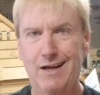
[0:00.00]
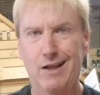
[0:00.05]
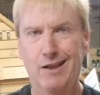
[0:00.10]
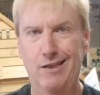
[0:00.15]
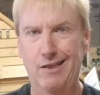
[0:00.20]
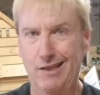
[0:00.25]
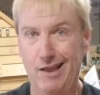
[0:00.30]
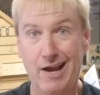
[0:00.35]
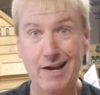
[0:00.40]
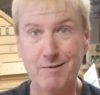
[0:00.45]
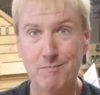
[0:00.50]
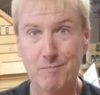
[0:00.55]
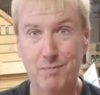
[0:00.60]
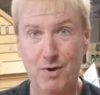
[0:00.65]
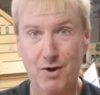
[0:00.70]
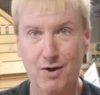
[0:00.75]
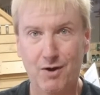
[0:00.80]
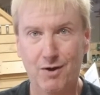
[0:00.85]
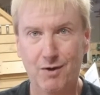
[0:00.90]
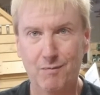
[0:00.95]
light
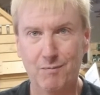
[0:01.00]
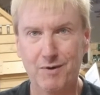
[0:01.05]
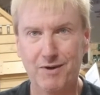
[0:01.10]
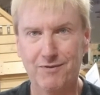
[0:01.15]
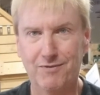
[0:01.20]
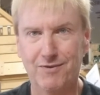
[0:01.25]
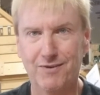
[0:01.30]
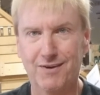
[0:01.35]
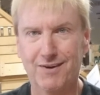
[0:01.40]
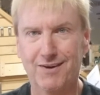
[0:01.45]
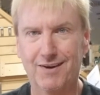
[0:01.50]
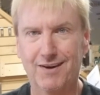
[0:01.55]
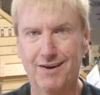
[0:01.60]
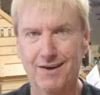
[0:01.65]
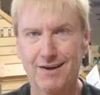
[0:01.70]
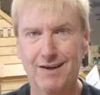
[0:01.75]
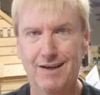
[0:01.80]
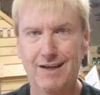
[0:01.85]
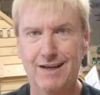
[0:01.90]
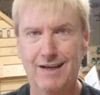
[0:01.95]
bulb if
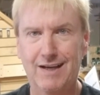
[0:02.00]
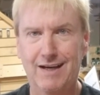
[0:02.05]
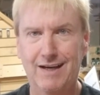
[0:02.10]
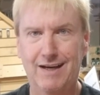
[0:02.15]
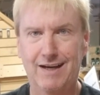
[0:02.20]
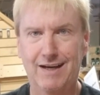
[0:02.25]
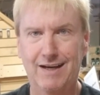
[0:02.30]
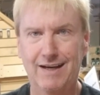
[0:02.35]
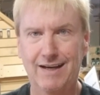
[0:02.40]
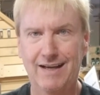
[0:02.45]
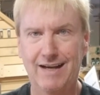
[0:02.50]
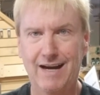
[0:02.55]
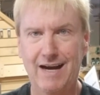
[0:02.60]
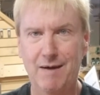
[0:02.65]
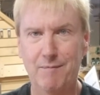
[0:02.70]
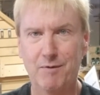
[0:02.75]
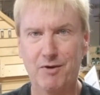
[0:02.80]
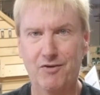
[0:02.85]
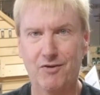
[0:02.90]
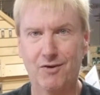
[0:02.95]
you're an
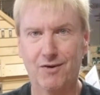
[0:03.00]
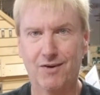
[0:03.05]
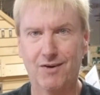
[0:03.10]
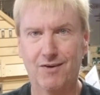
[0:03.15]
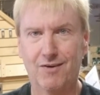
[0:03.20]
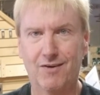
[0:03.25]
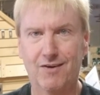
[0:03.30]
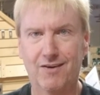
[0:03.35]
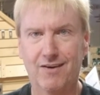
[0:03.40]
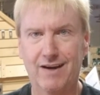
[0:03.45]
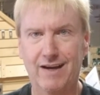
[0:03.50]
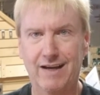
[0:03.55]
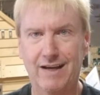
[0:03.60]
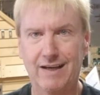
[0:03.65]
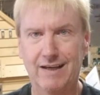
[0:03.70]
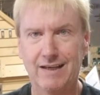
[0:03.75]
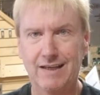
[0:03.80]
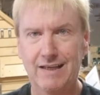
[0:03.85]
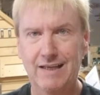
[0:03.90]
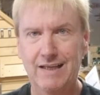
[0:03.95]
amateur or a